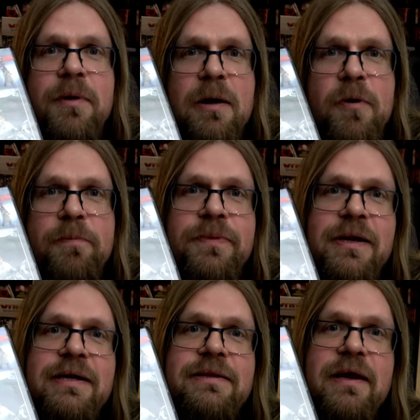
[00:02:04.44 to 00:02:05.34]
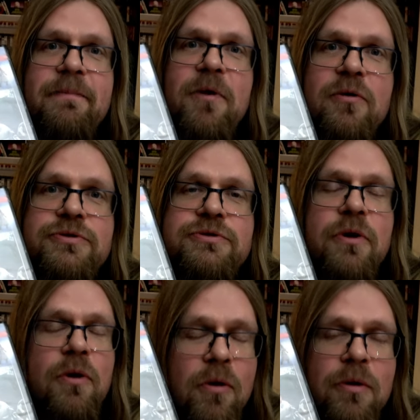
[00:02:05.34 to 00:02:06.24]
probably the most
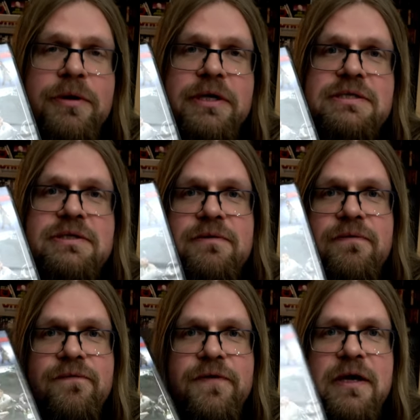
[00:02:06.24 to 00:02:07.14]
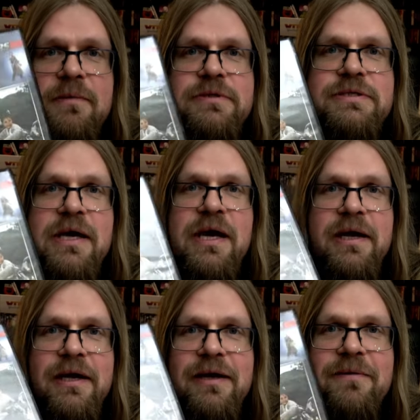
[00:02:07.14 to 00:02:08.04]
oldest films
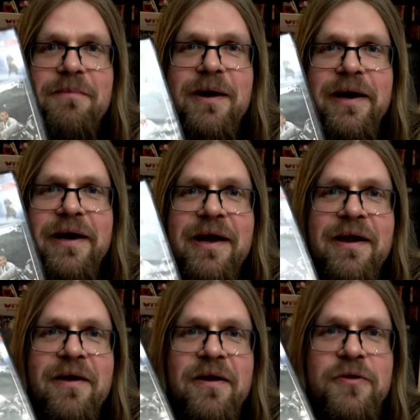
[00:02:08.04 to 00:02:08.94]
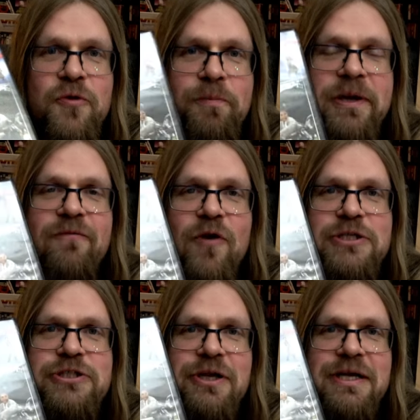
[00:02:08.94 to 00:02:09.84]
in my to be
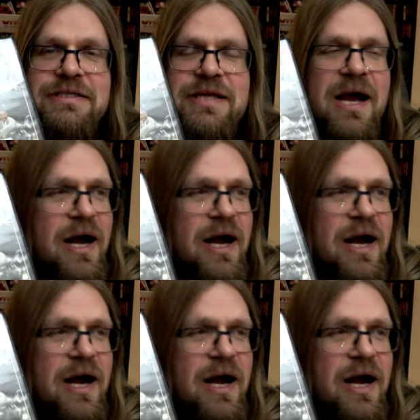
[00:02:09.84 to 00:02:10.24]
watched list.